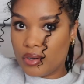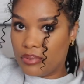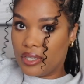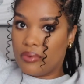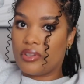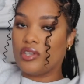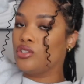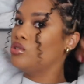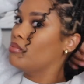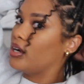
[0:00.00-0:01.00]
wanna play with it
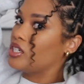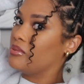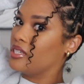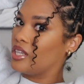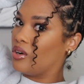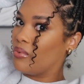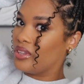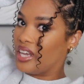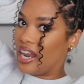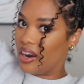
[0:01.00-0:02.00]
too much because I don't want
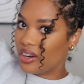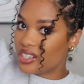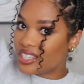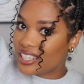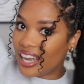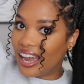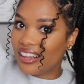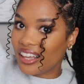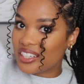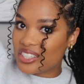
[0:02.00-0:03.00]
the hairs to
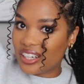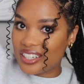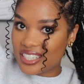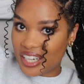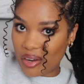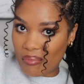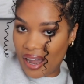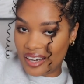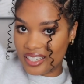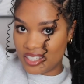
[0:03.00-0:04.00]
get, like start to get
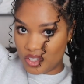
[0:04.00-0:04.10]
matted.